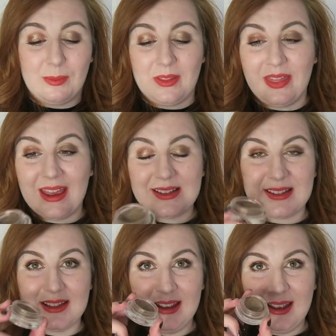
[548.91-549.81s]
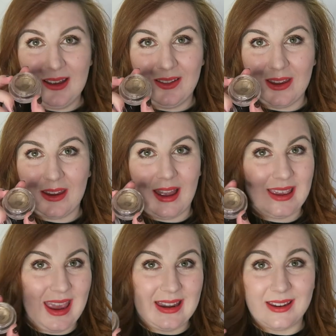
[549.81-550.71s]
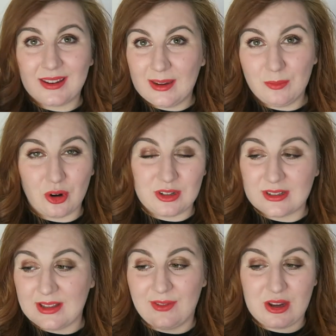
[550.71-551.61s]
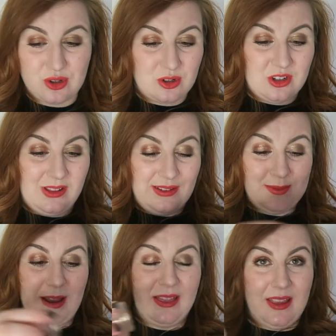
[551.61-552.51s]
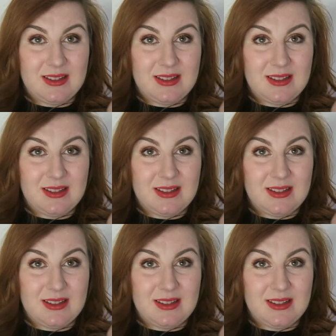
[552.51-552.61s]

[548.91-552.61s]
But this, like, again, cream products, they've got a shorter lifespan.